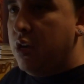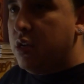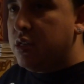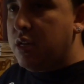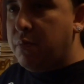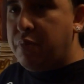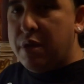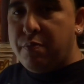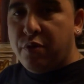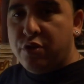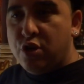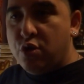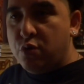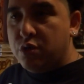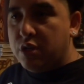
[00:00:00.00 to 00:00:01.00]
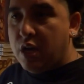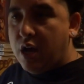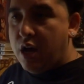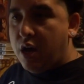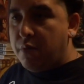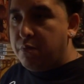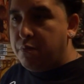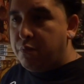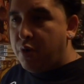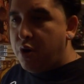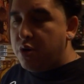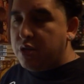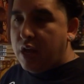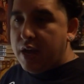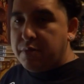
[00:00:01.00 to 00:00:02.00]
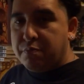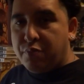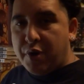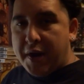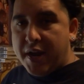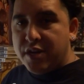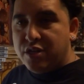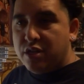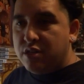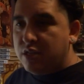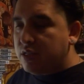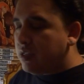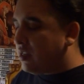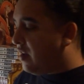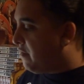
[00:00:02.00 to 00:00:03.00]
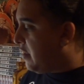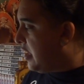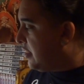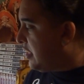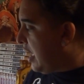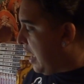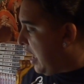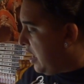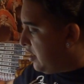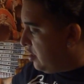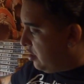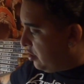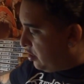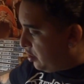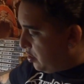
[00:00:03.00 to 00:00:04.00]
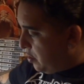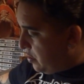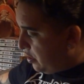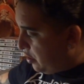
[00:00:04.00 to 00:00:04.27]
some people use bird-like branches and stuff like that. You just screw